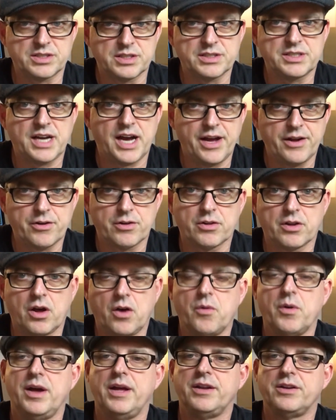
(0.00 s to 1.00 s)
It's a tighter
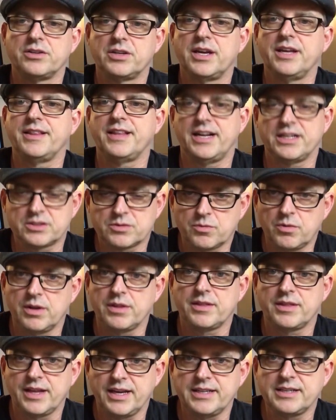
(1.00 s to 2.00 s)
low end. Okay, that's
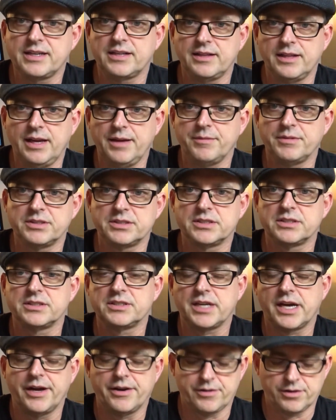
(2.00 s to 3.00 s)
what they claimed. It's
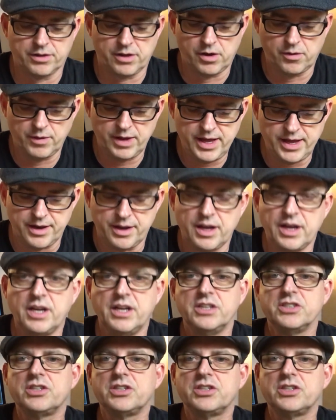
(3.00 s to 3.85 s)
a tighter low end.